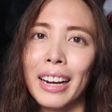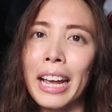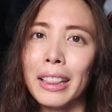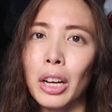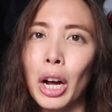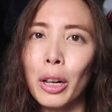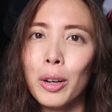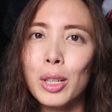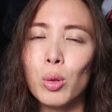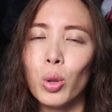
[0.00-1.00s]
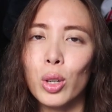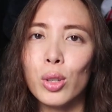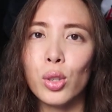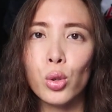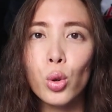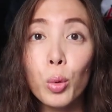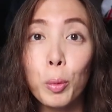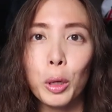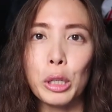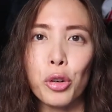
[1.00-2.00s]
Like the colors were
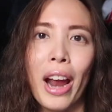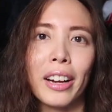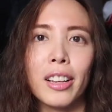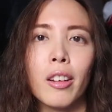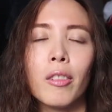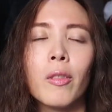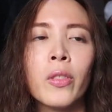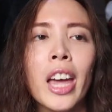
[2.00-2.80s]
super attractive.